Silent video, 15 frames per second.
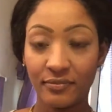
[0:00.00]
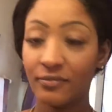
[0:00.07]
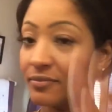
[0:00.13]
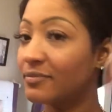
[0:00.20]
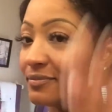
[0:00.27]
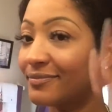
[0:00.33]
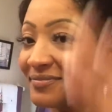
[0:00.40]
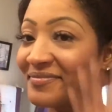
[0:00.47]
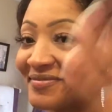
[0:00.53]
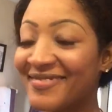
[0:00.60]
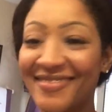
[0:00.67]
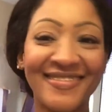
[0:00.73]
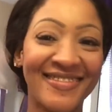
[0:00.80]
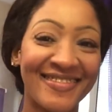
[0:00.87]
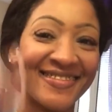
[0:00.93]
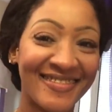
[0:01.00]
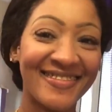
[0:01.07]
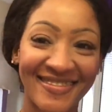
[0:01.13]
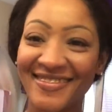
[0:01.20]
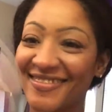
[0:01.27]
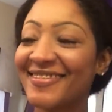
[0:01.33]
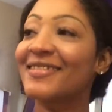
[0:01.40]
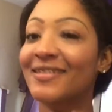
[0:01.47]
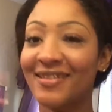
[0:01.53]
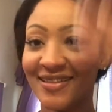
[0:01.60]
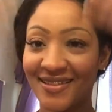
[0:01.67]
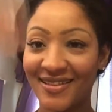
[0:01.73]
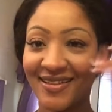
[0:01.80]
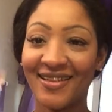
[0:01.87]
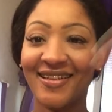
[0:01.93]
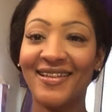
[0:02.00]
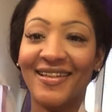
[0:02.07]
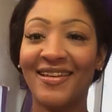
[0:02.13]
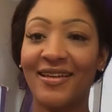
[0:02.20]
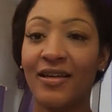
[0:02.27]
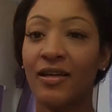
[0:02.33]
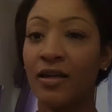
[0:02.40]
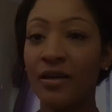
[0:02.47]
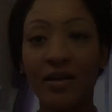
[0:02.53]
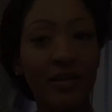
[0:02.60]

and set all over my face. I drown myself in it.